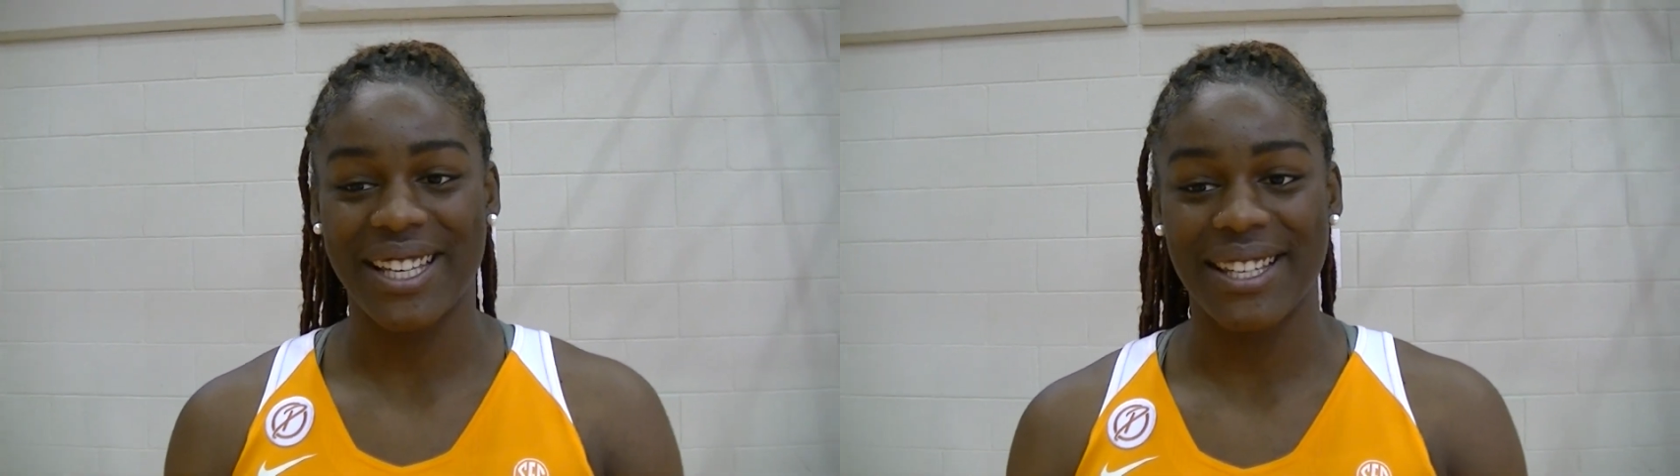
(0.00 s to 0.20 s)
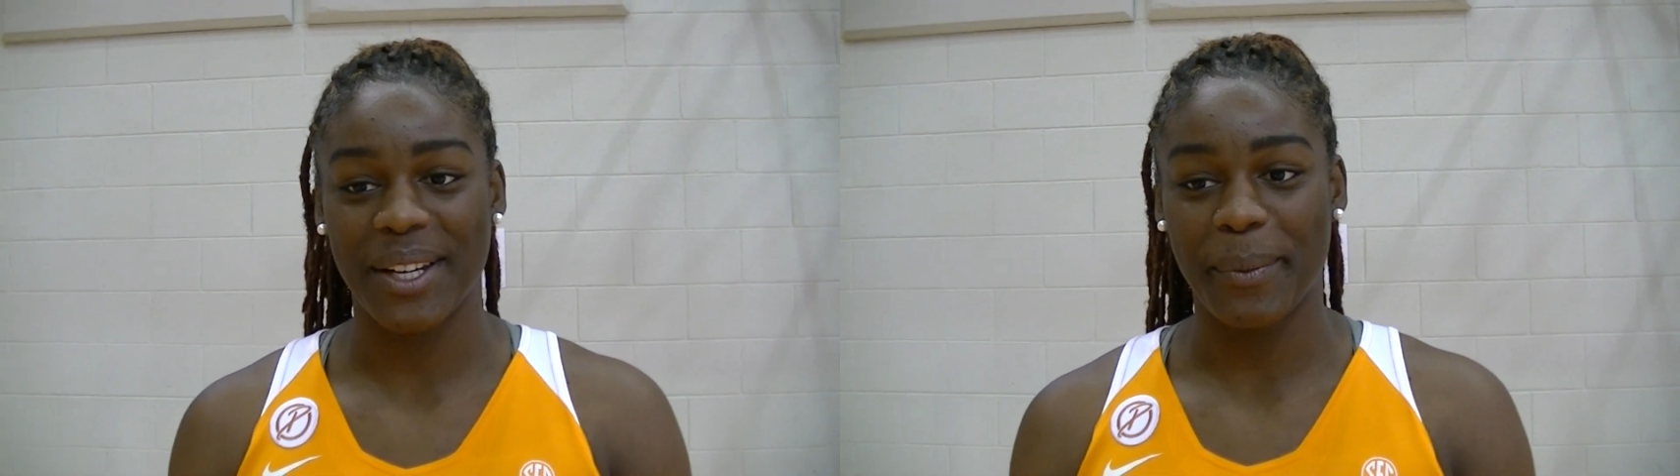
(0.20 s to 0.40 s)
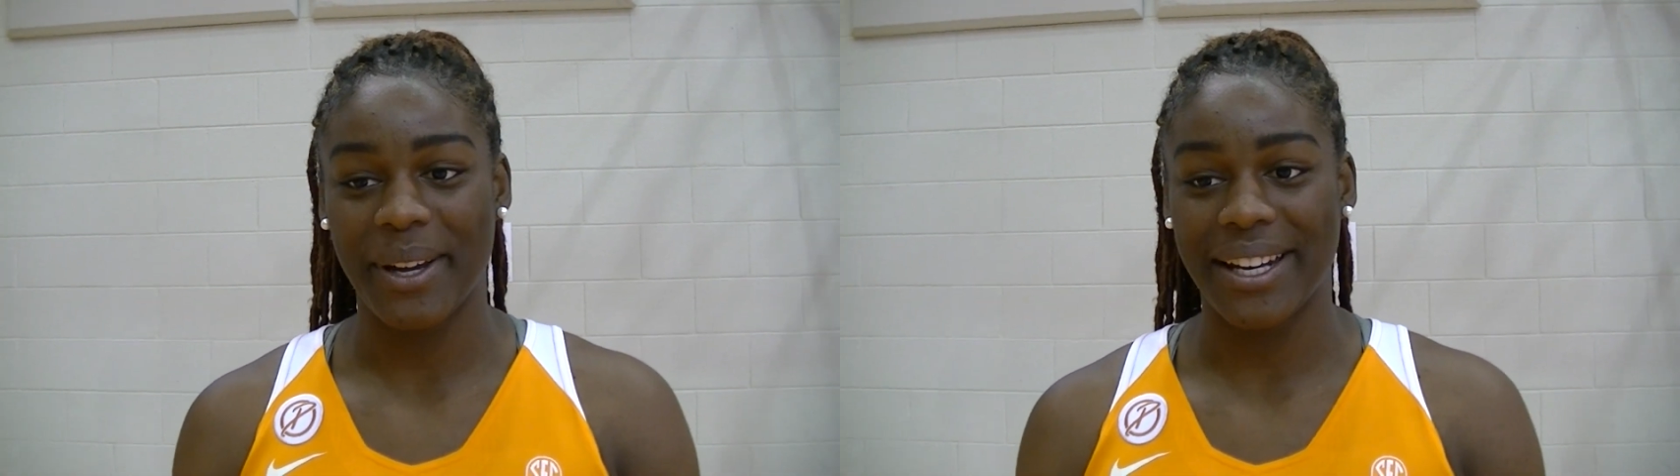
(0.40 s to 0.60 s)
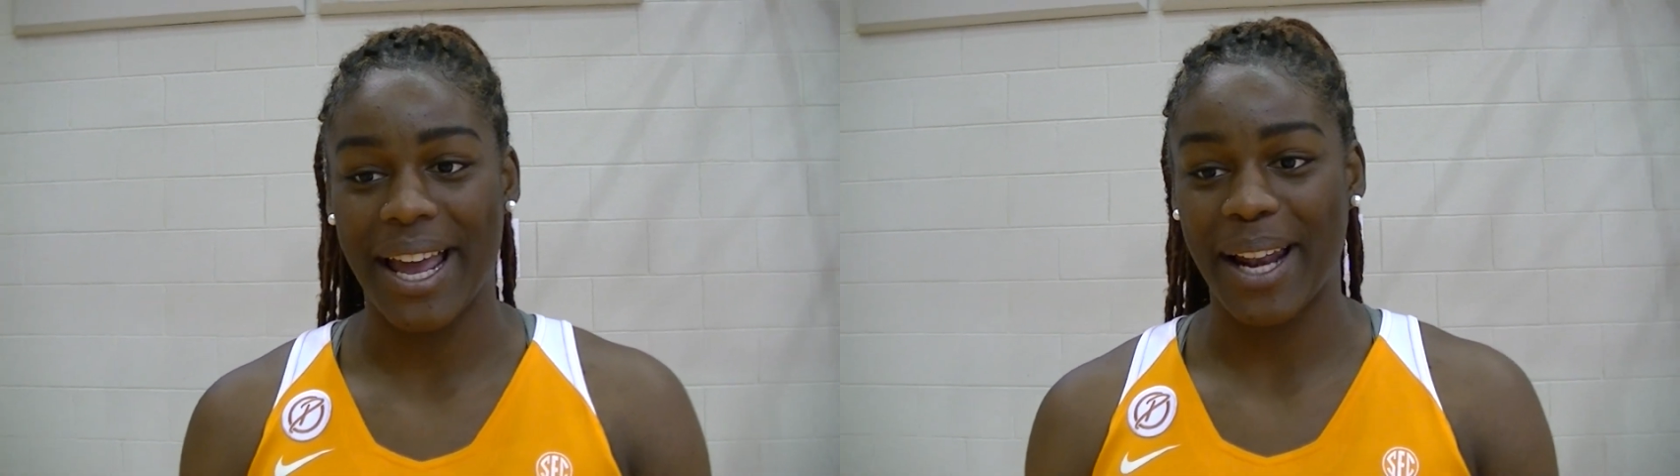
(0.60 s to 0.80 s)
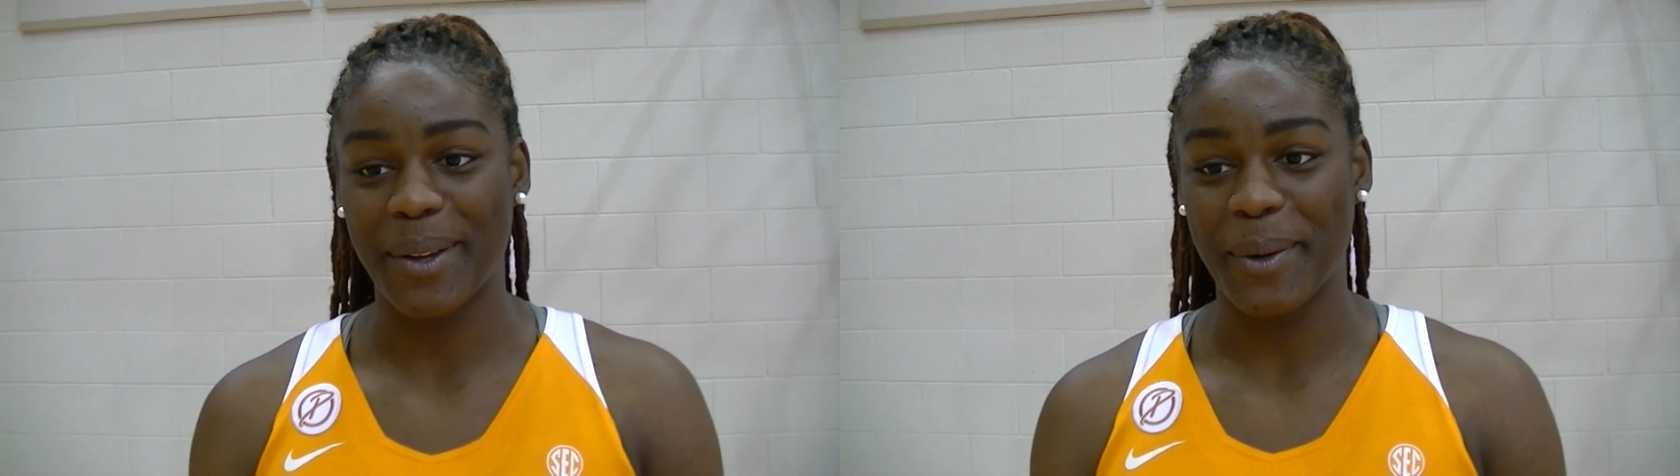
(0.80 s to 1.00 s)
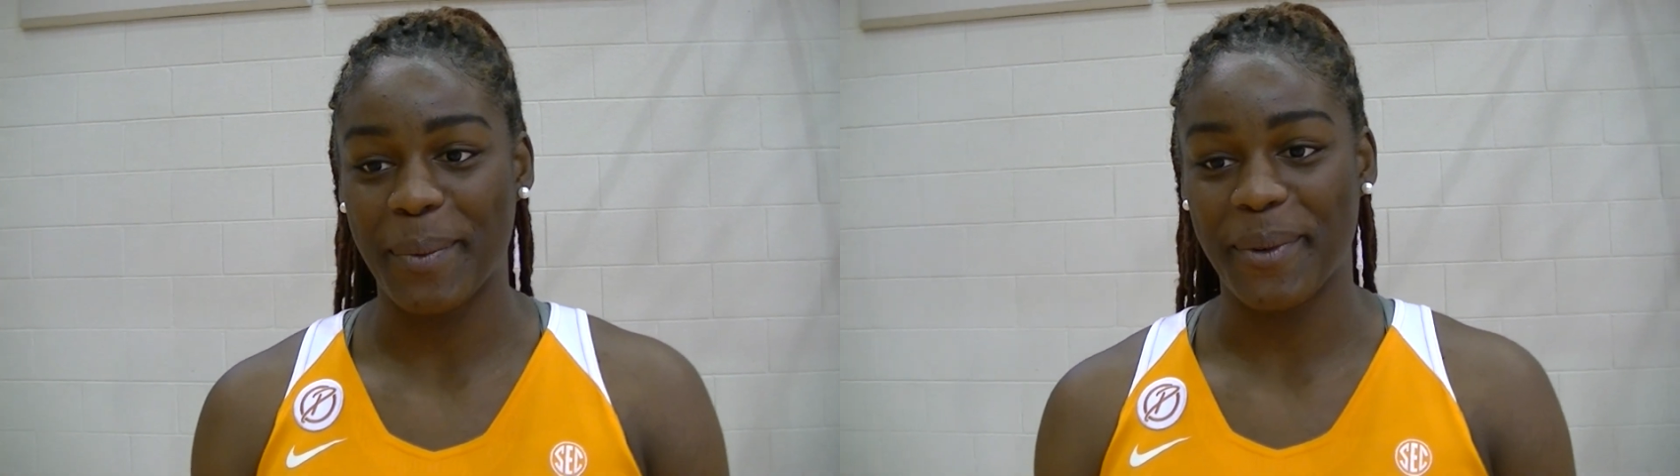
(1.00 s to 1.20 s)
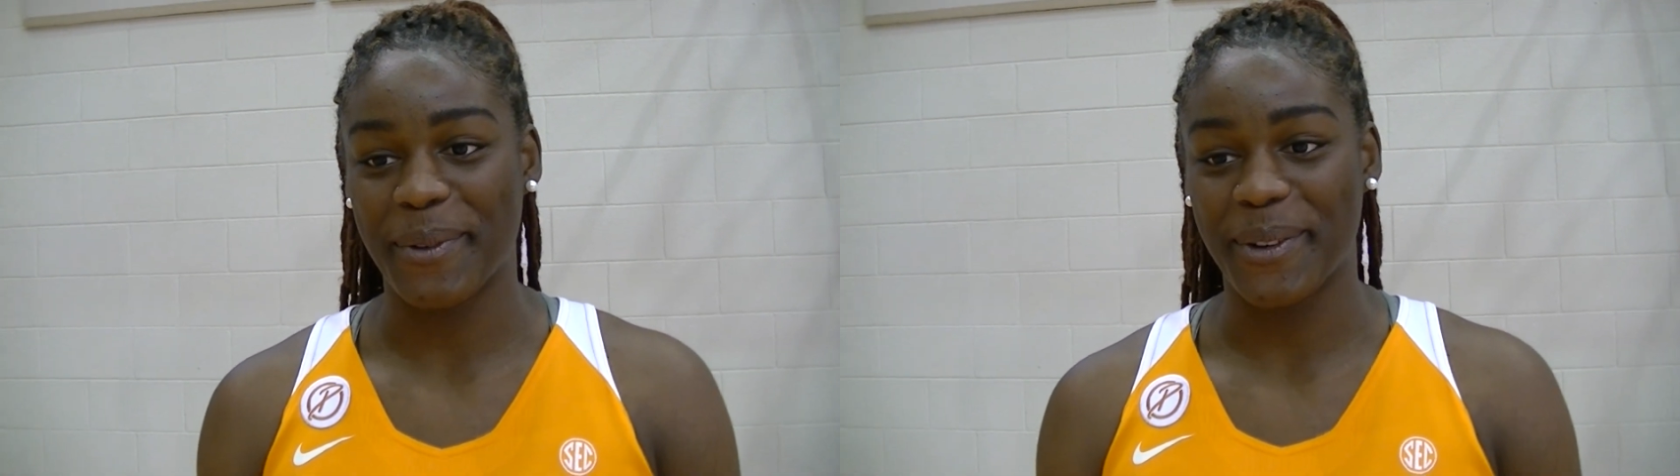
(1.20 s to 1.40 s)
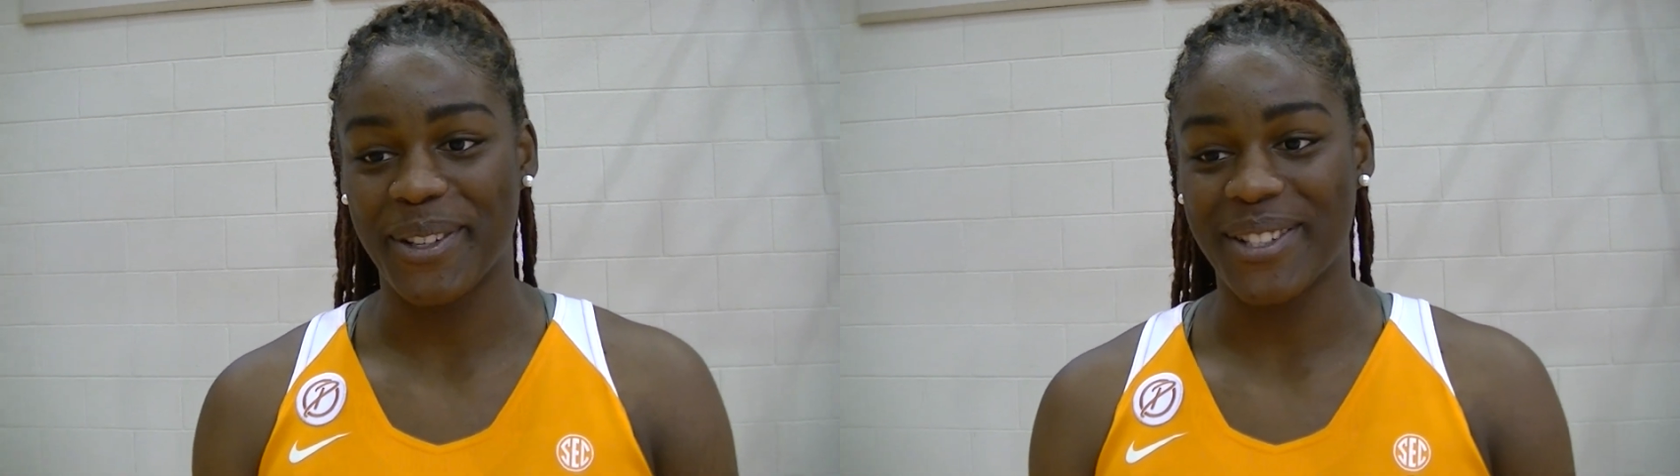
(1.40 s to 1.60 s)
really celebrated Halloween before,